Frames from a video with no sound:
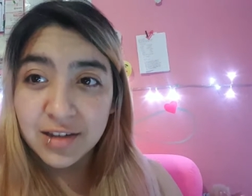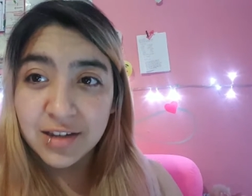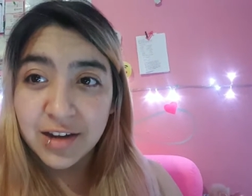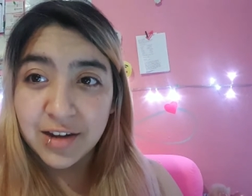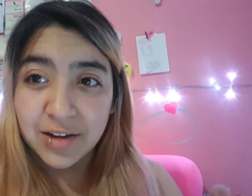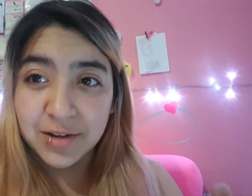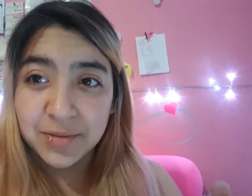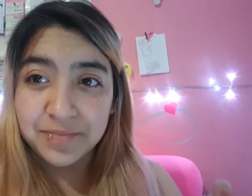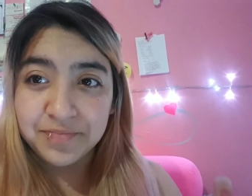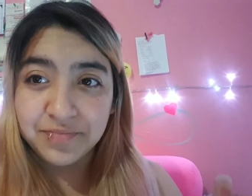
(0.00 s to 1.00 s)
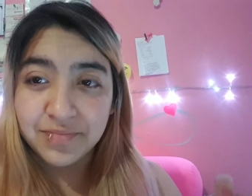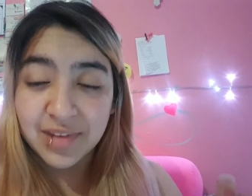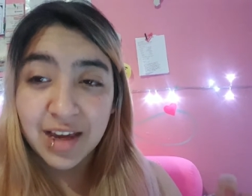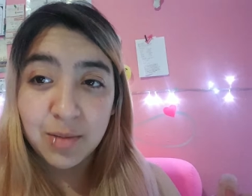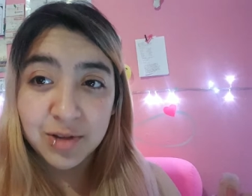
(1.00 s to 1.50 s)
the um,
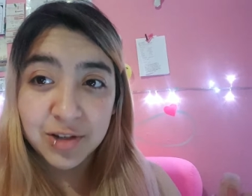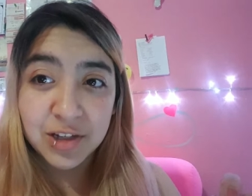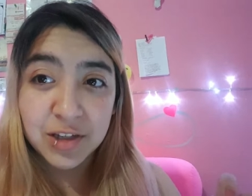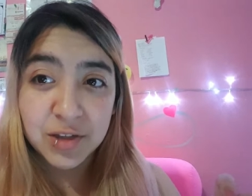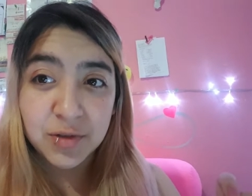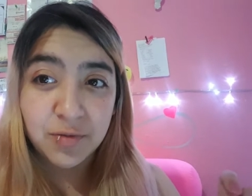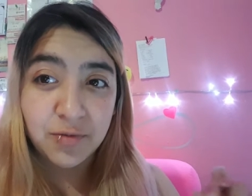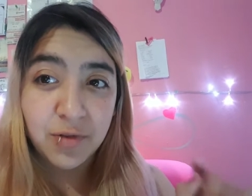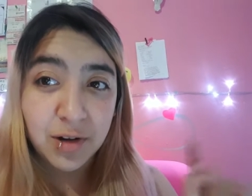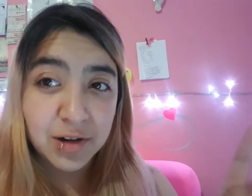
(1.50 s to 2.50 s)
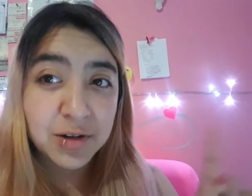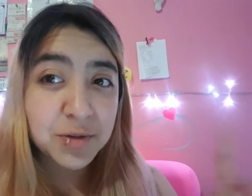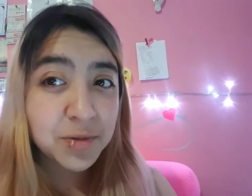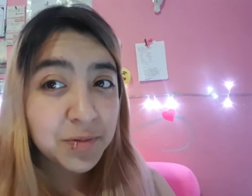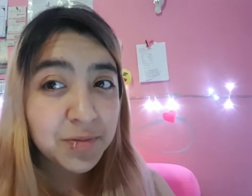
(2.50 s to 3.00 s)
employees
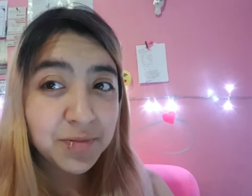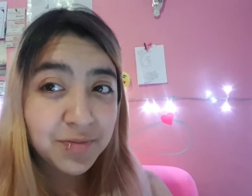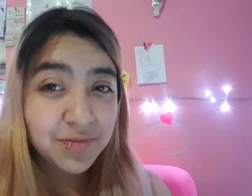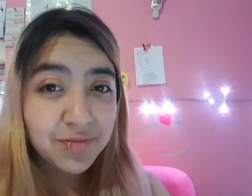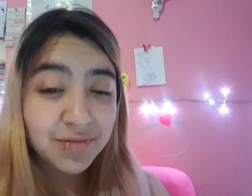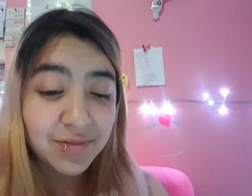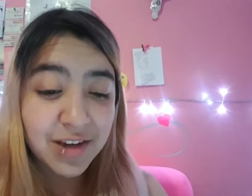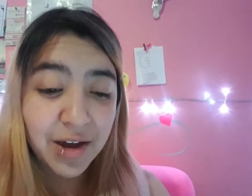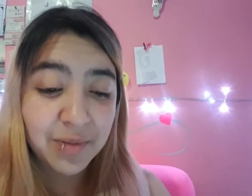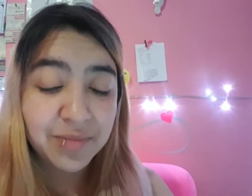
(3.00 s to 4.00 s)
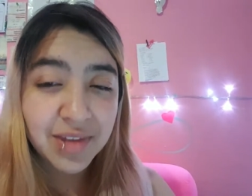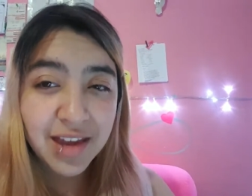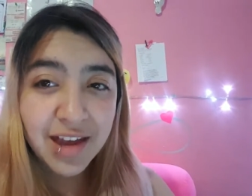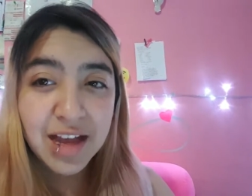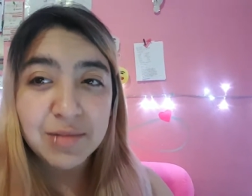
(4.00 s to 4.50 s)
follow them
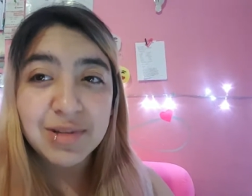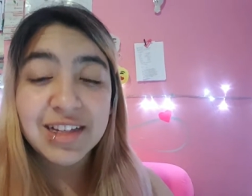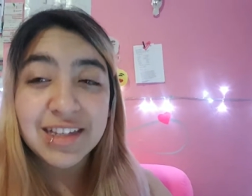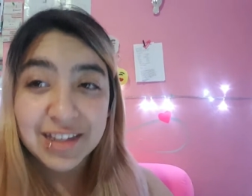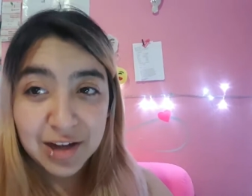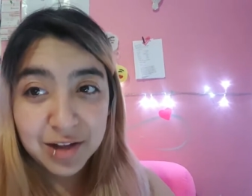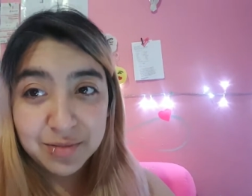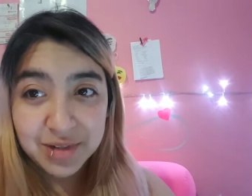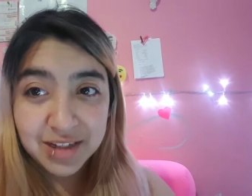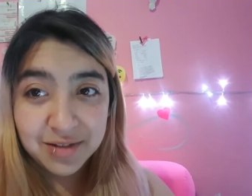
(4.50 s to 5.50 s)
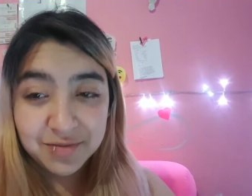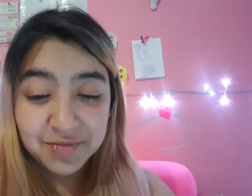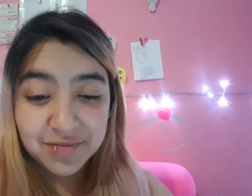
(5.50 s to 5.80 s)
please tell me